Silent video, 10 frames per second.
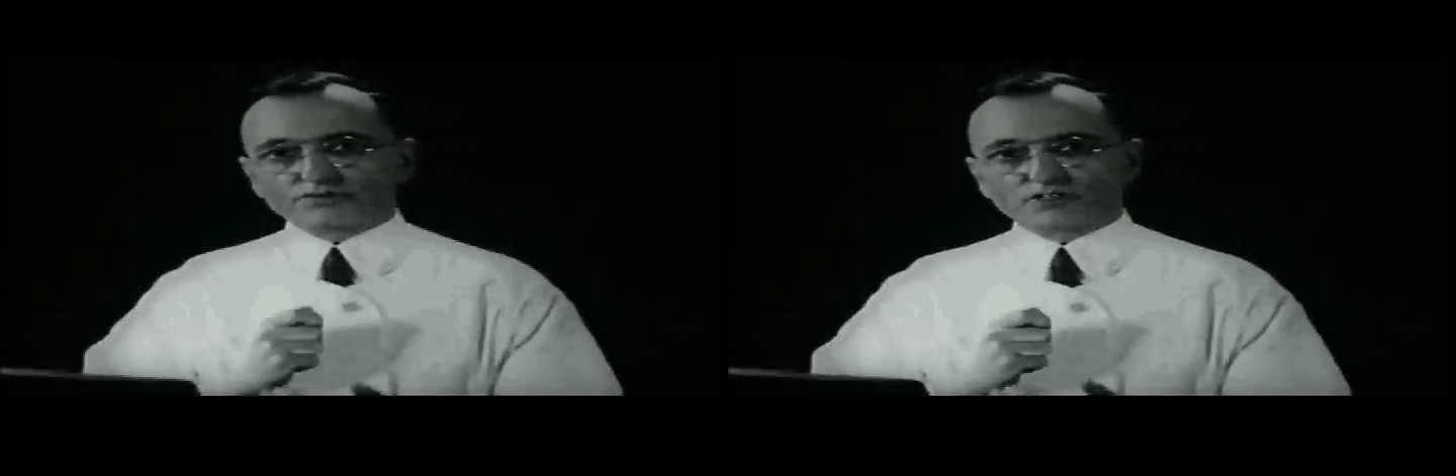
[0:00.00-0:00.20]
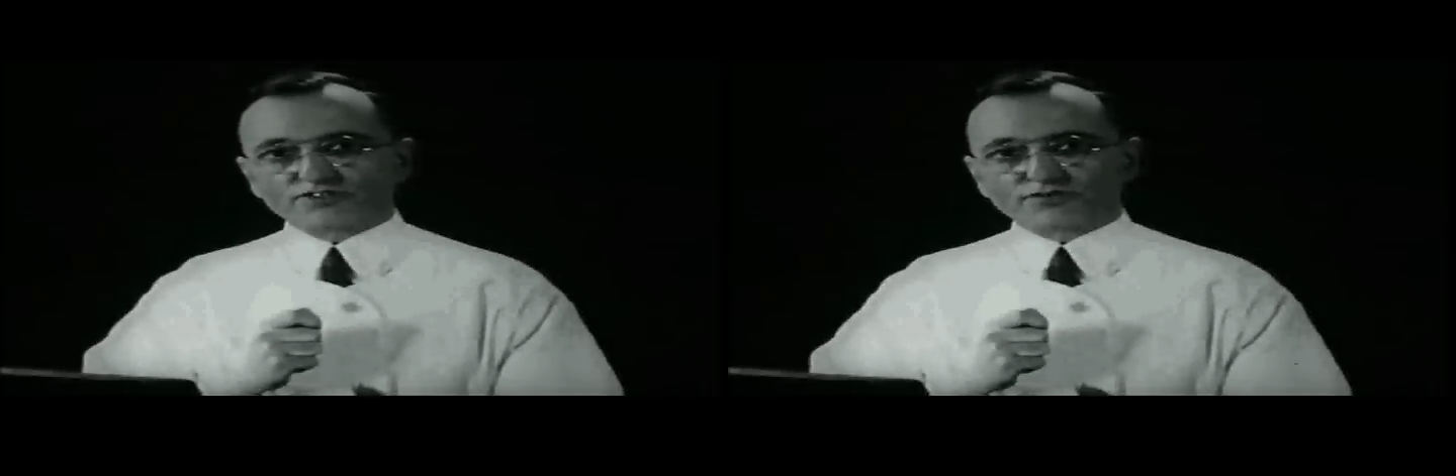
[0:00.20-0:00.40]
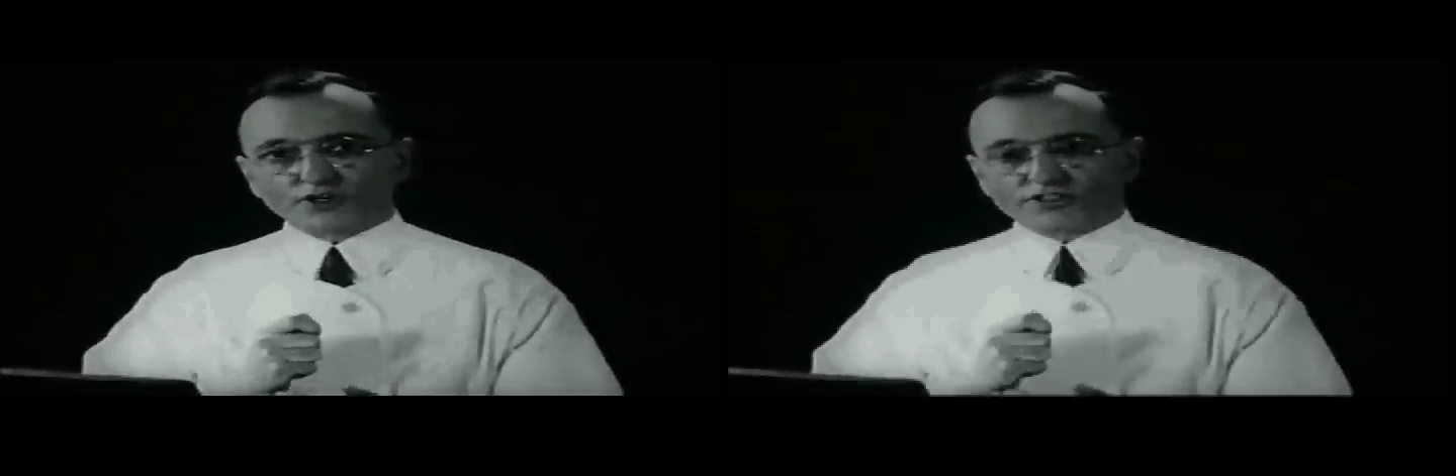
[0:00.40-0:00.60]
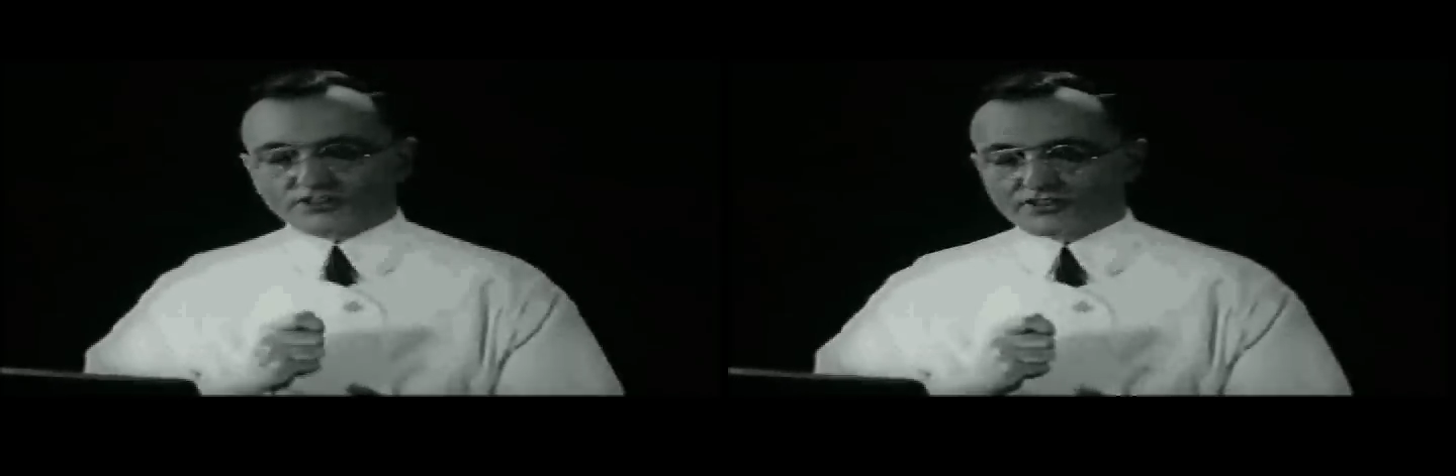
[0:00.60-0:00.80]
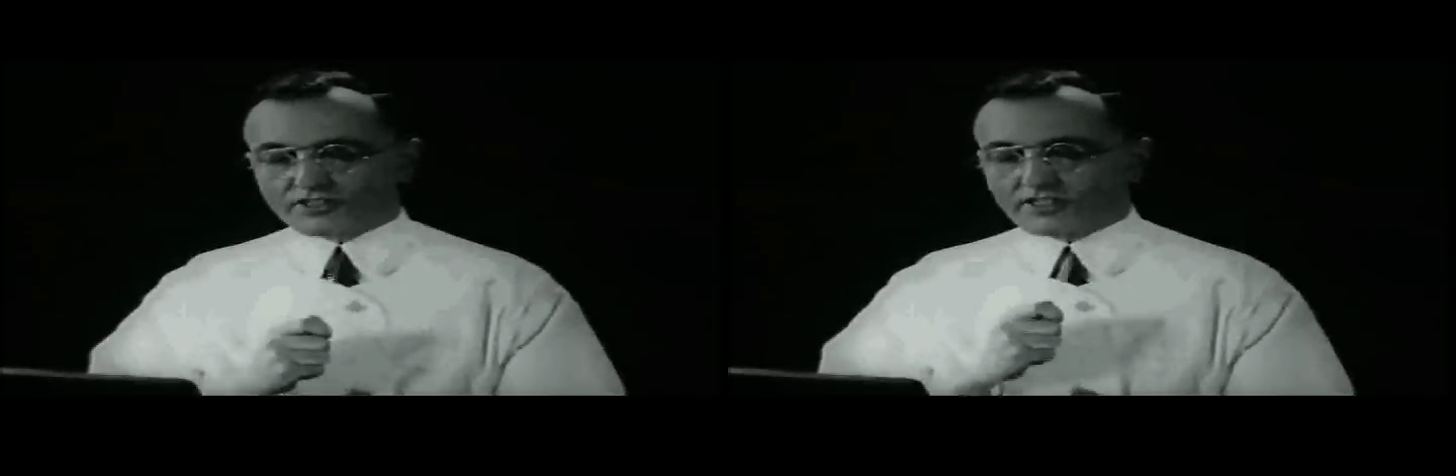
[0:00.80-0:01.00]
was
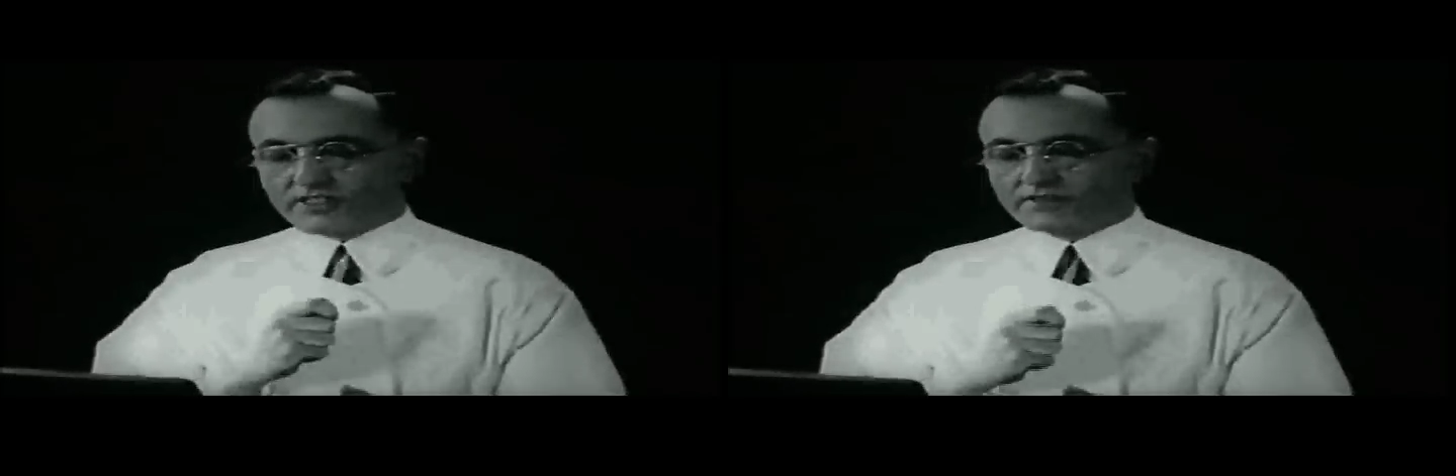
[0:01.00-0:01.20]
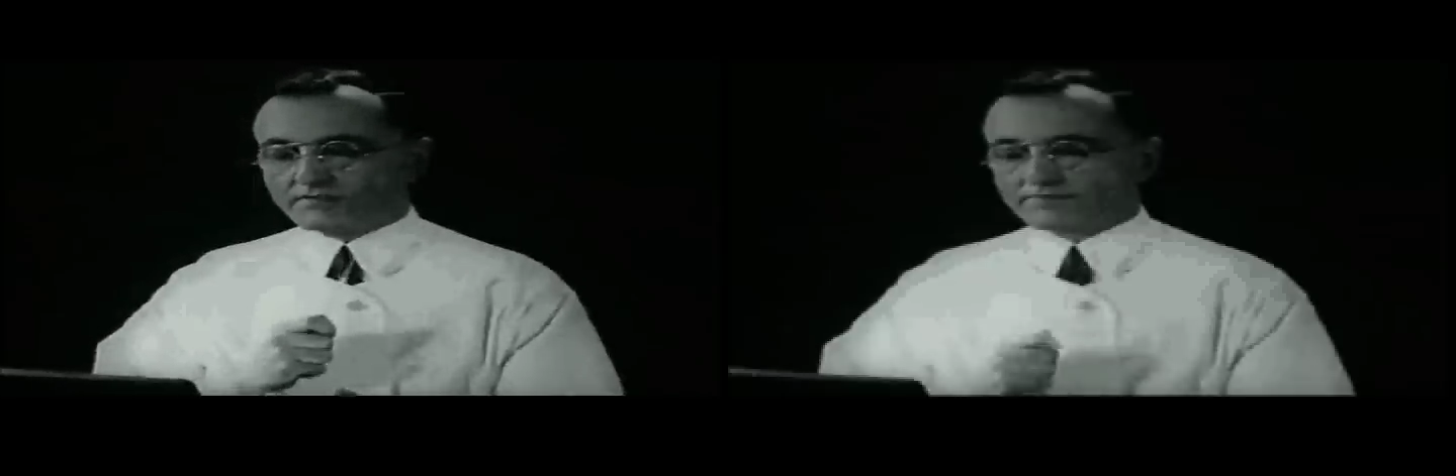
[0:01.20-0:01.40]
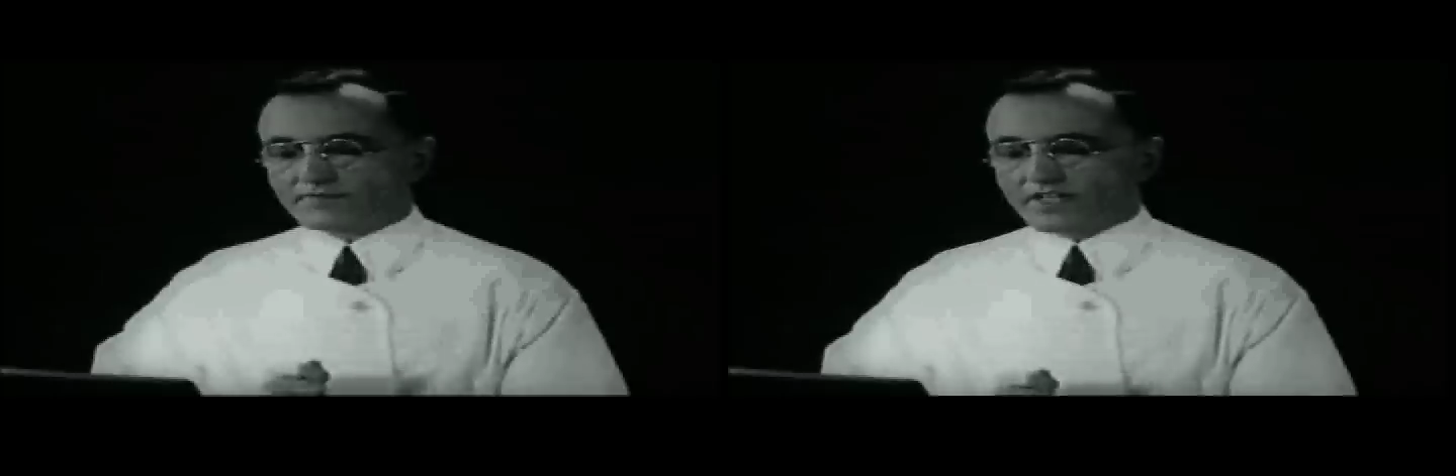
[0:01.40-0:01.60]
first seen,